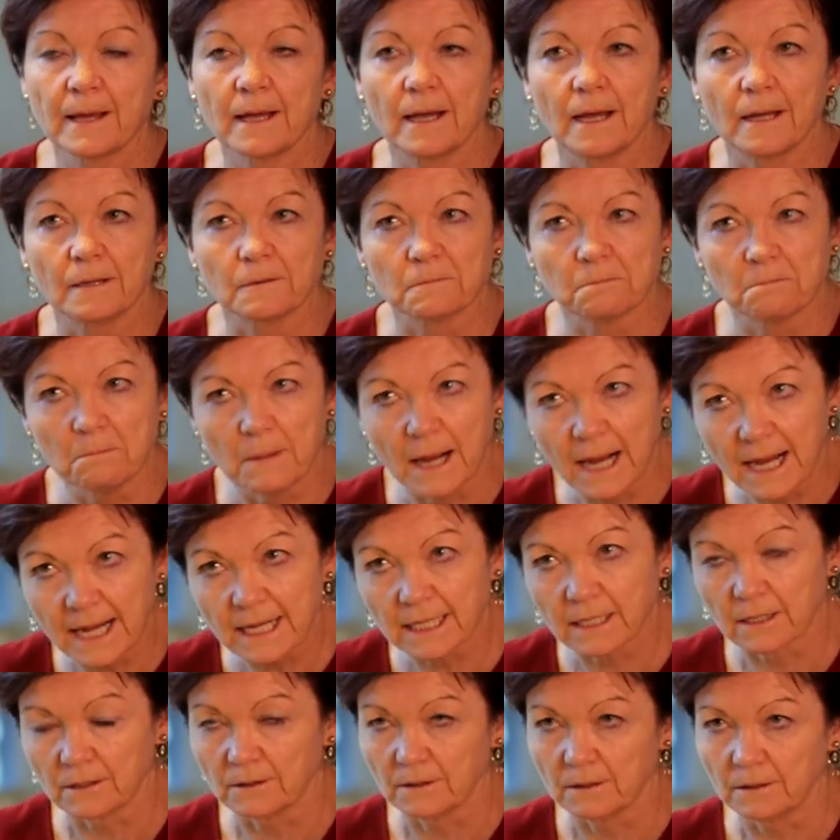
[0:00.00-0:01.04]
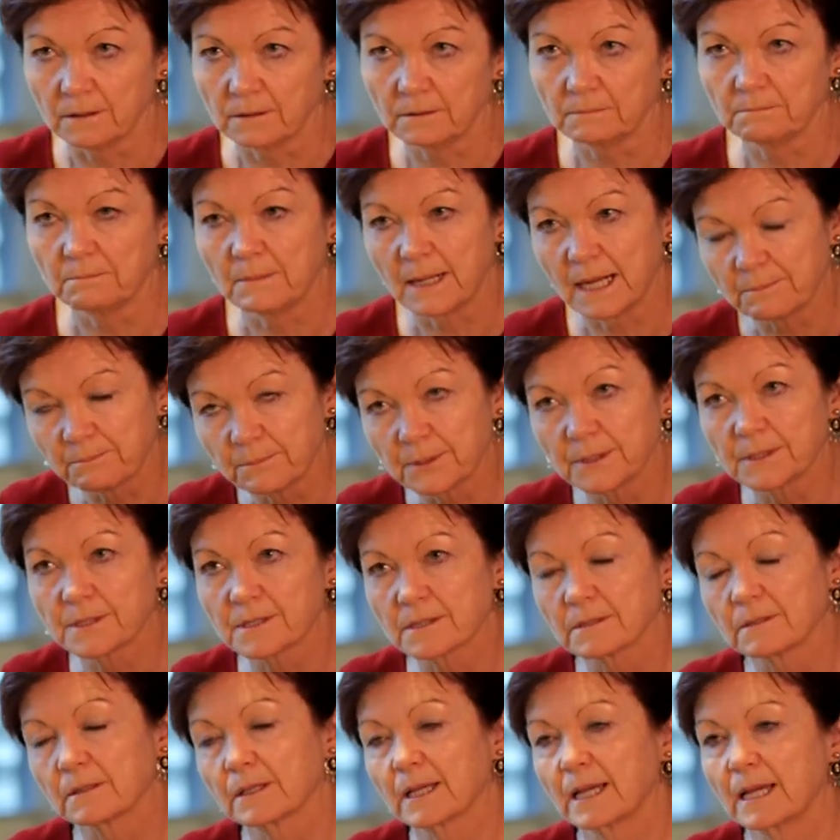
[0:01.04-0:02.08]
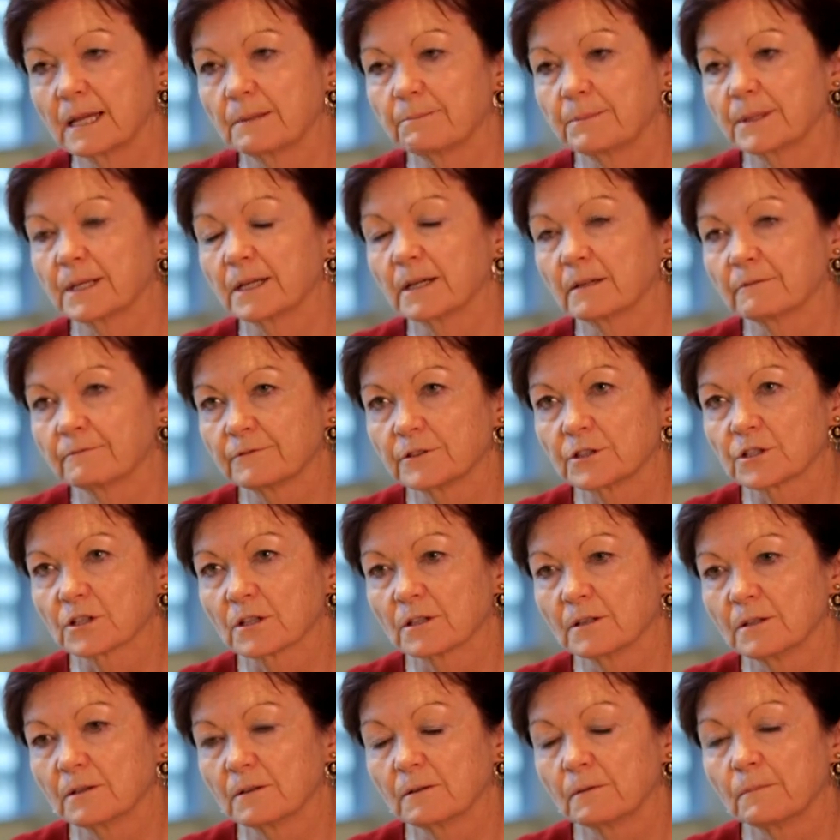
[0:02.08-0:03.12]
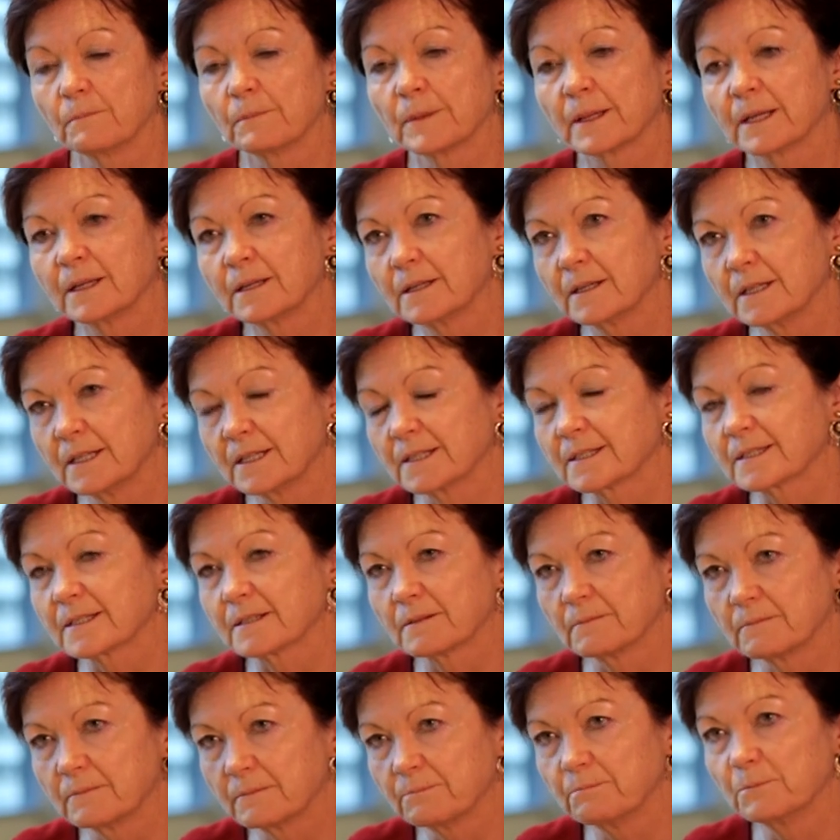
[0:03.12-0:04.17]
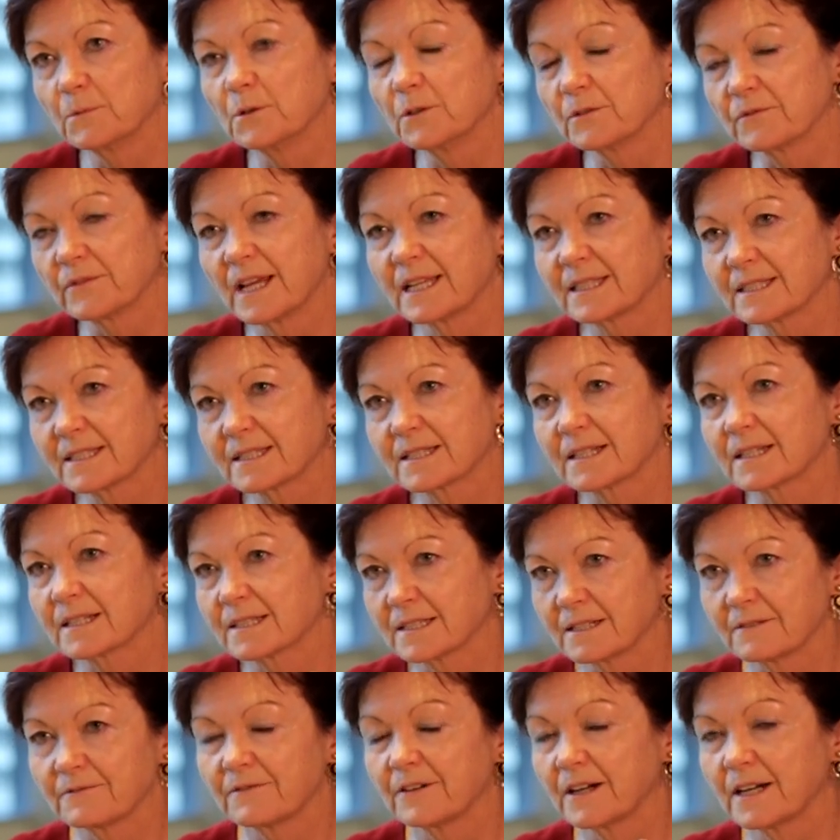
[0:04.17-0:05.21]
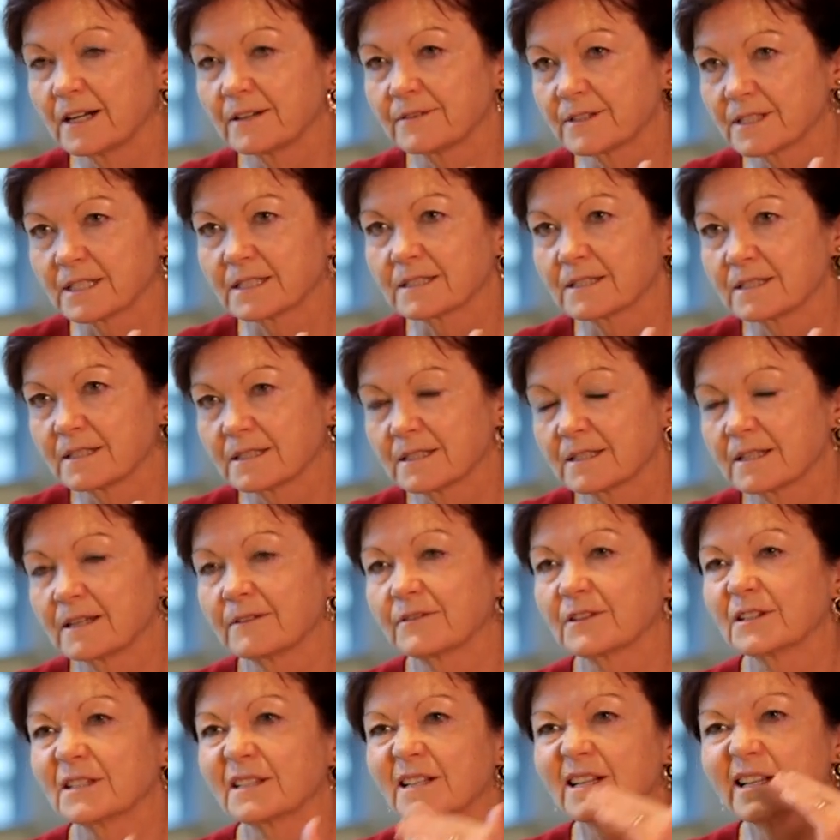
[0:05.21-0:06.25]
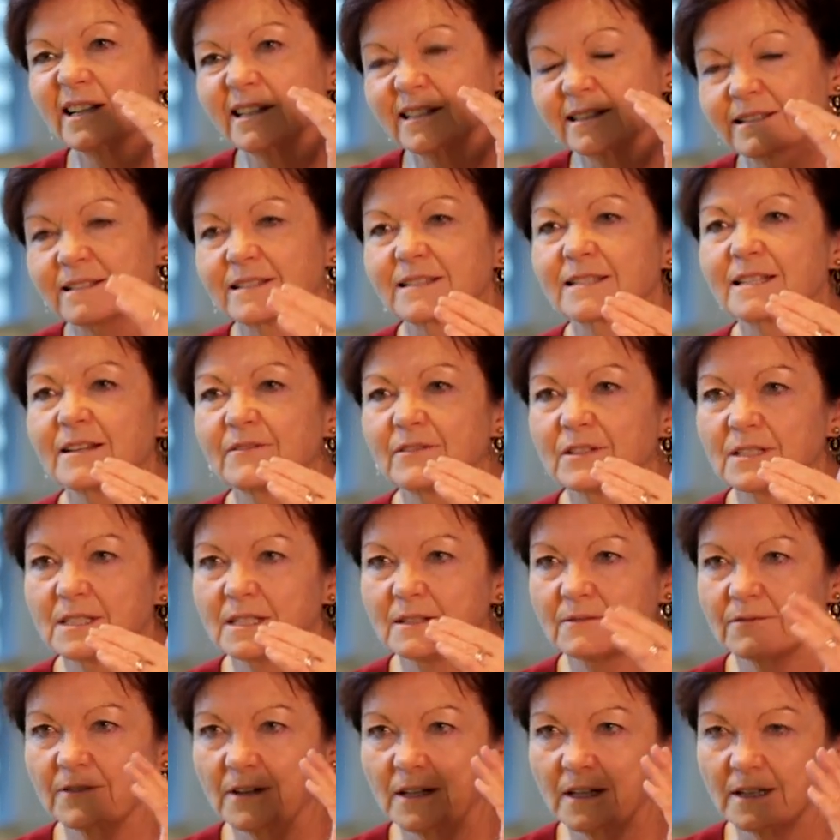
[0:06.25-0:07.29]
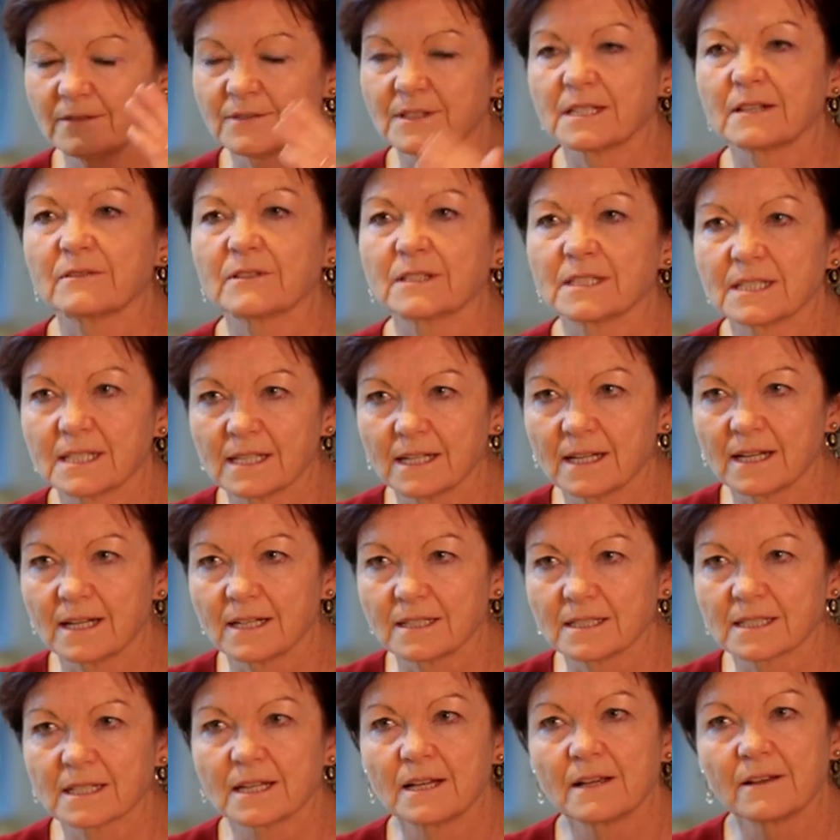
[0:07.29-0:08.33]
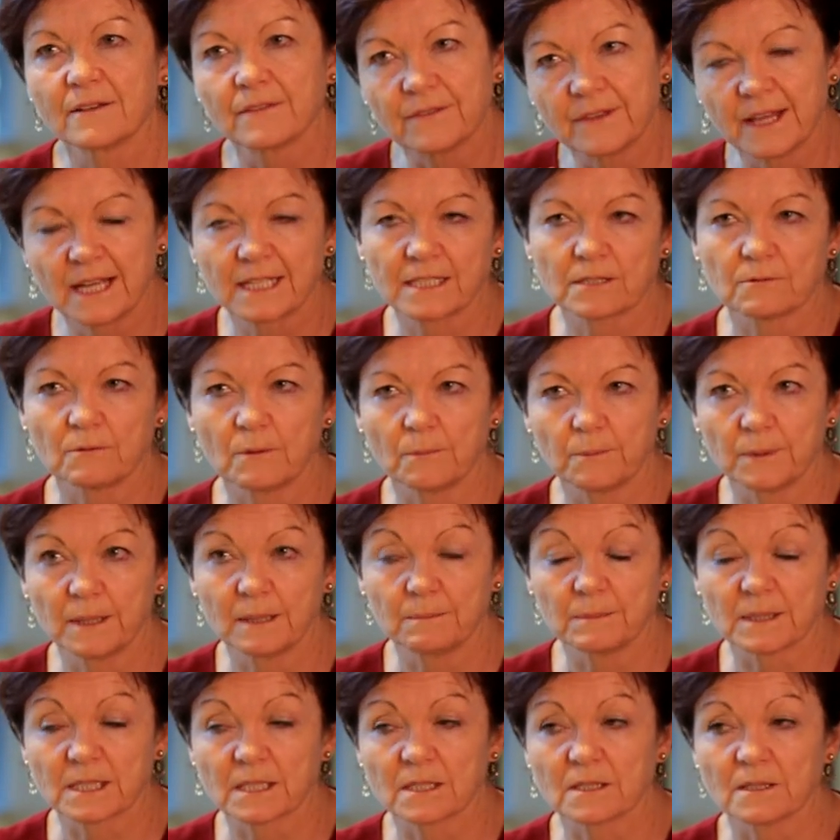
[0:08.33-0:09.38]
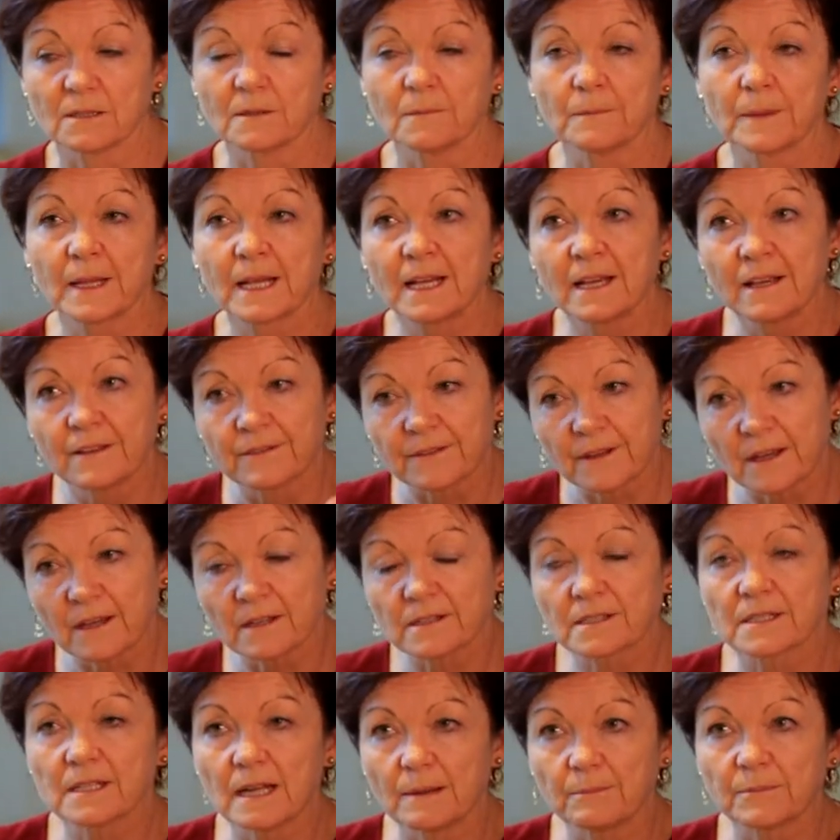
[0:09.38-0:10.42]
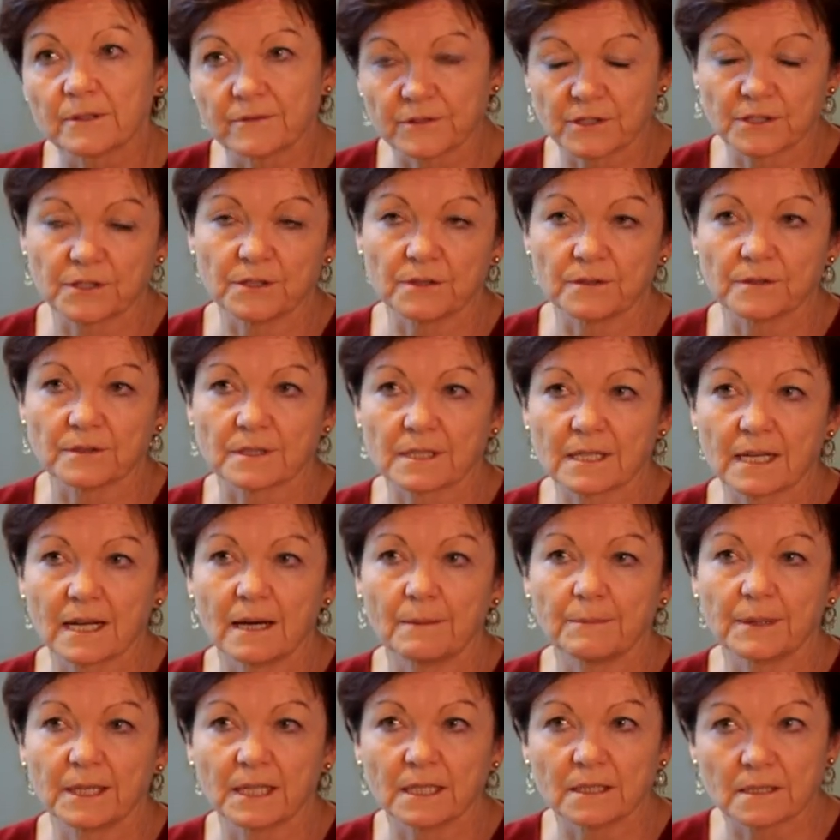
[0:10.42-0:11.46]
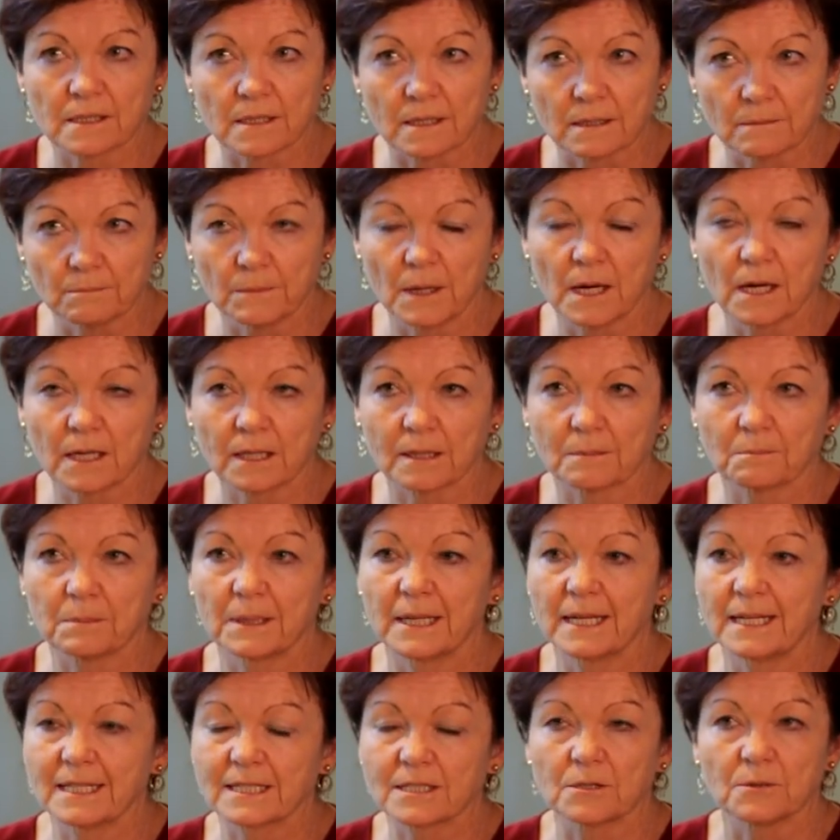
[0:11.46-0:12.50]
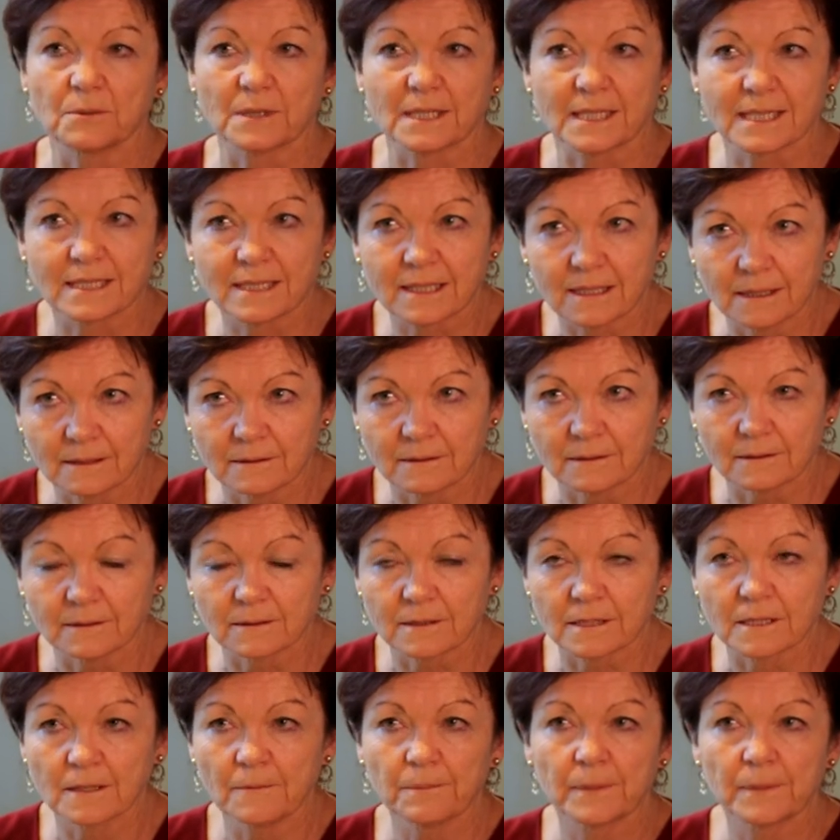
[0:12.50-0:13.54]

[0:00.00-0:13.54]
And my goal, my personal KPI for Geelong, is to move that 65, 67 to 75, 78. That's what we must do. Those number of students coming into the marketplace who are skilled,